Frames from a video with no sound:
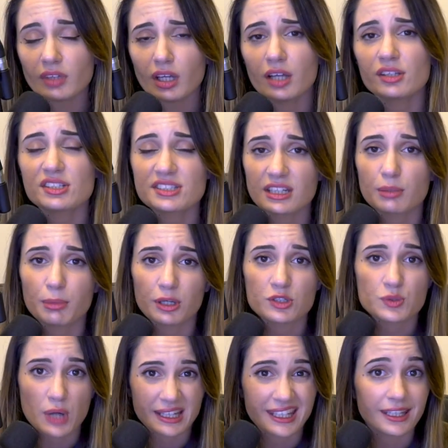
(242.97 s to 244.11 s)
Understand about
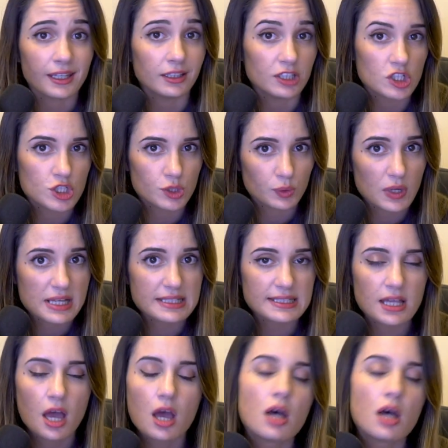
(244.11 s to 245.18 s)
tracking and insurance.